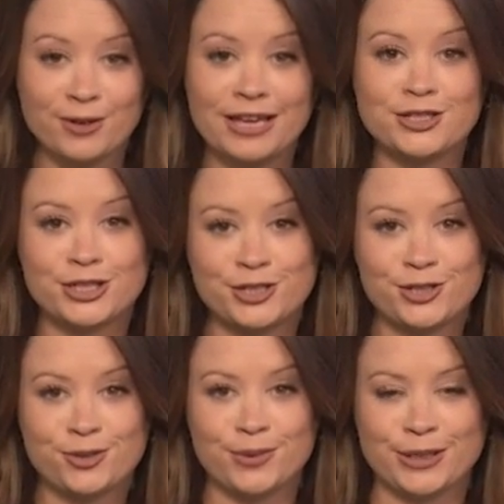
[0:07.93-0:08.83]

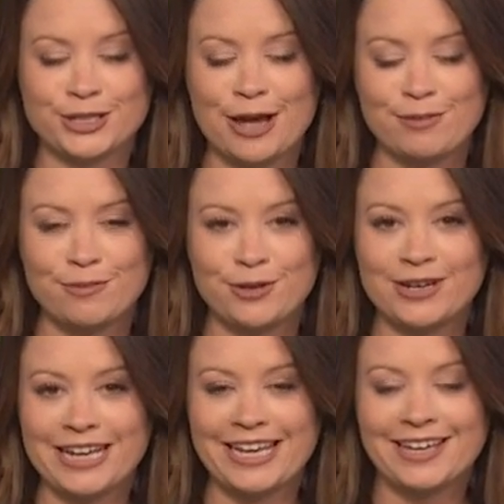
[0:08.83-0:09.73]
location to the Workshop
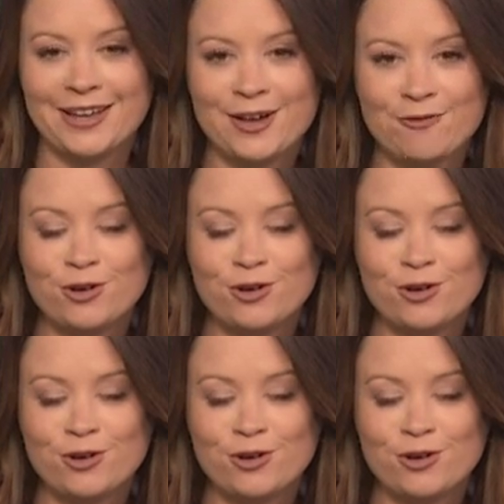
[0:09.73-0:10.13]
community.